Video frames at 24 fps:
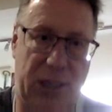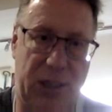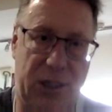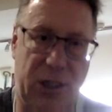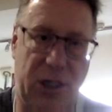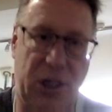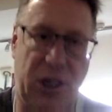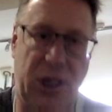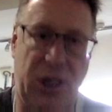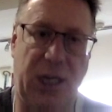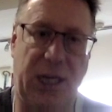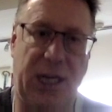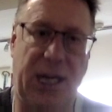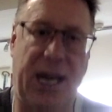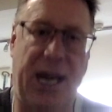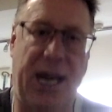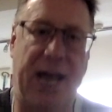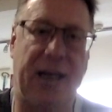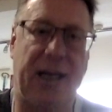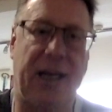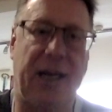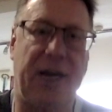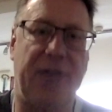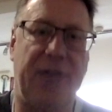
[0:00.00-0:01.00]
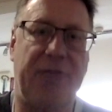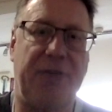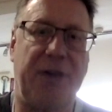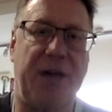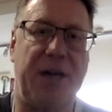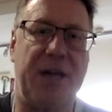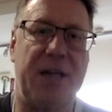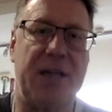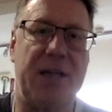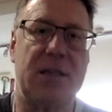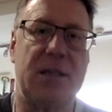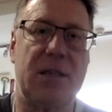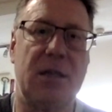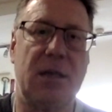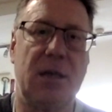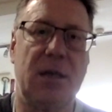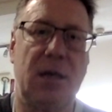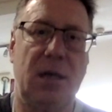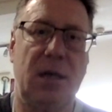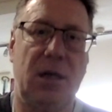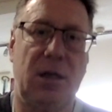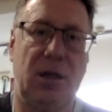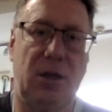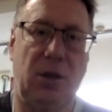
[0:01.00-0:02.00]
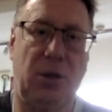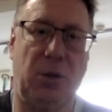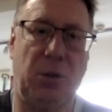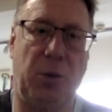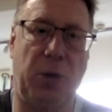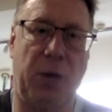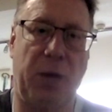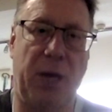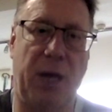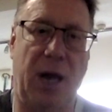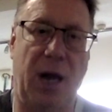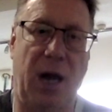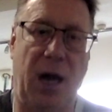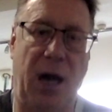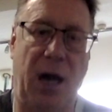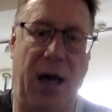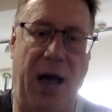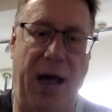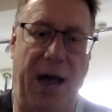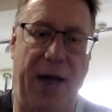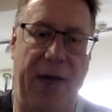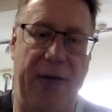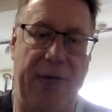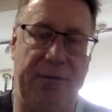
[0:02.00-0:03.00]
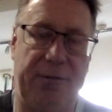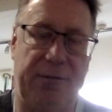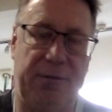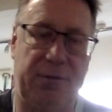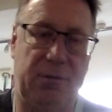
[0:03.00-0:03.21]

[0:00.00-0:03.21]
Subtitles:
certainly the county FAs that we have